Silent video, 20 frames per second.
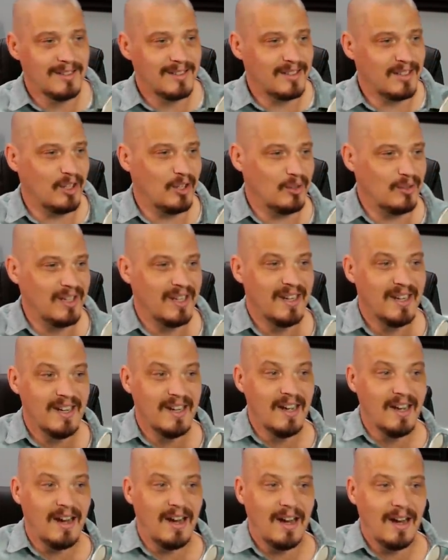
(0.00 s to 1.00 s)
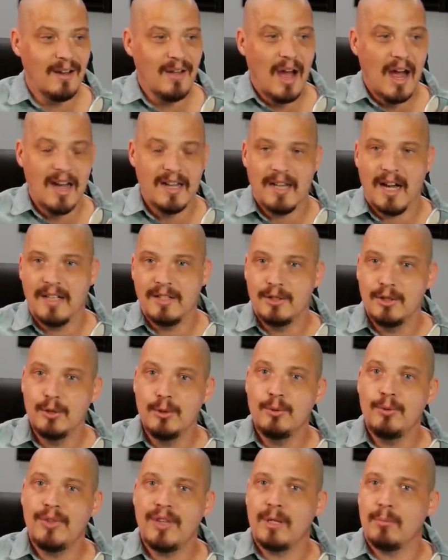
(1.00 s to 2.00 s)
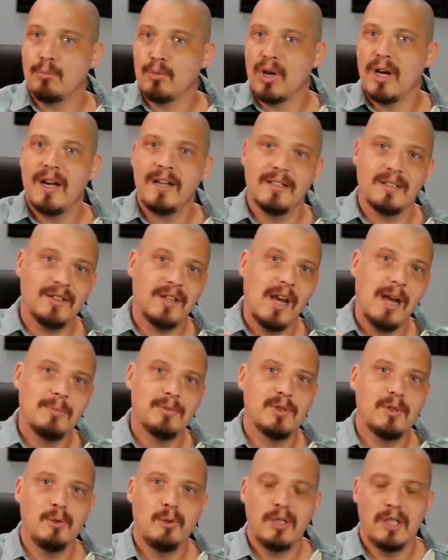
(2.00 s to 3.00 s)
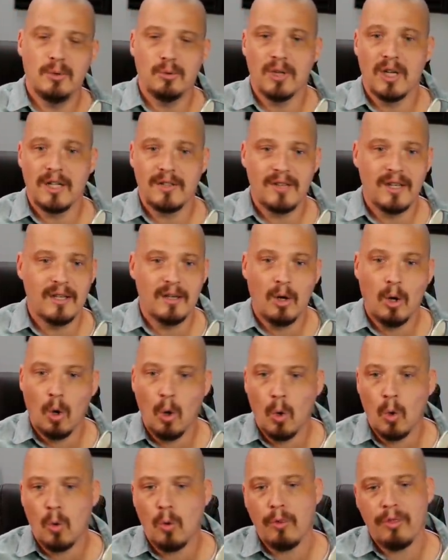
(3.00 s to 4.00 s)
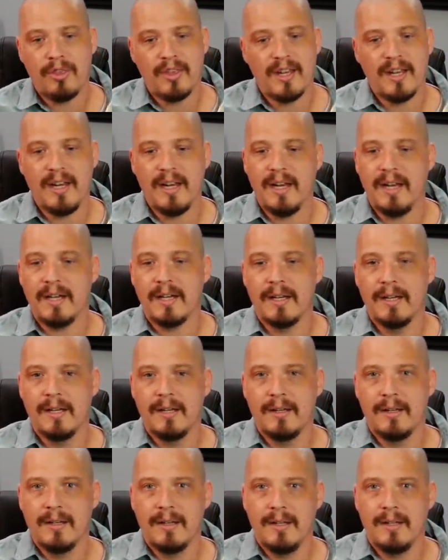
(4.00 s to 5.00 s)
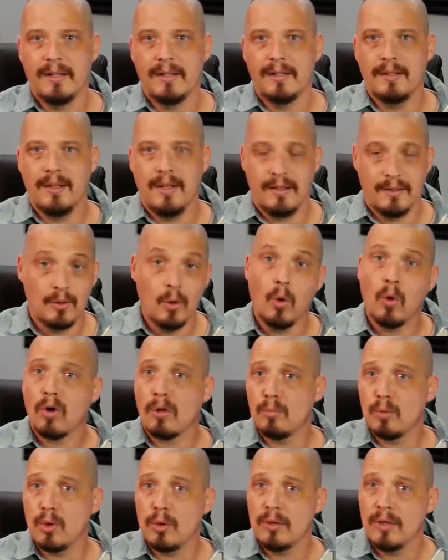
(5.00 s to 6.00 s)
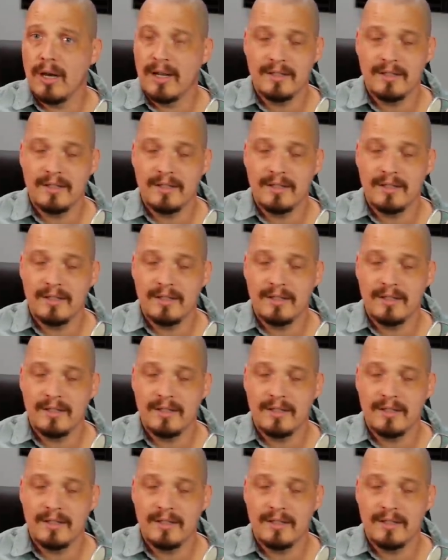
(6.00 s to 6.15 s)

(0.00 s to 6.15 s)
So I do think Bryan is absolutely right. That whole thing is horrible.